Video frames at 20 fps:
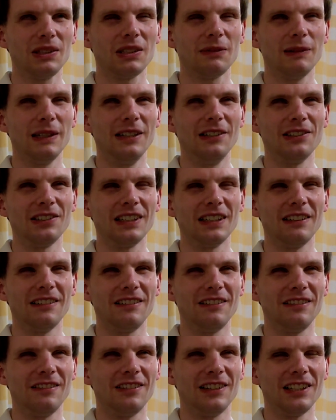possibly
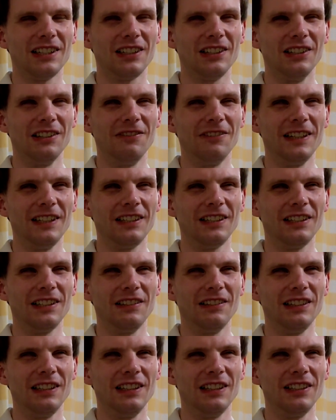also quite a good thing
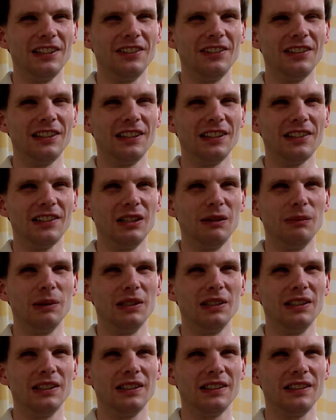to do at your shooting
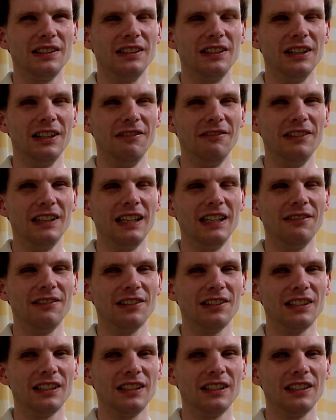club, as you don't
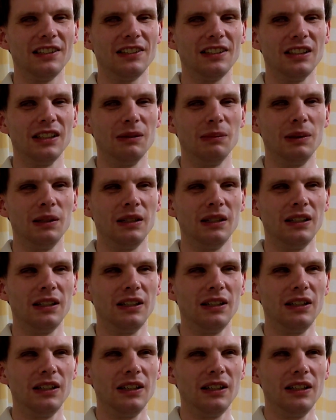really want to disturb
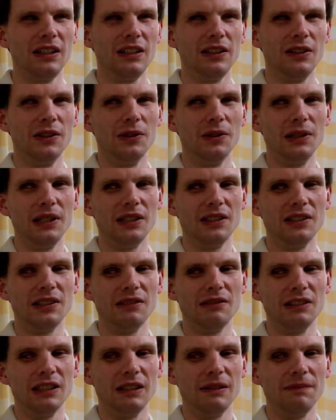all
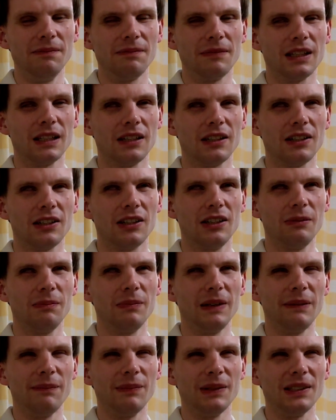your
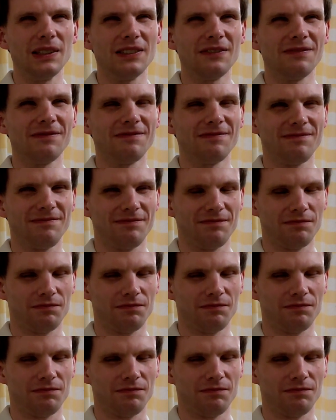club members.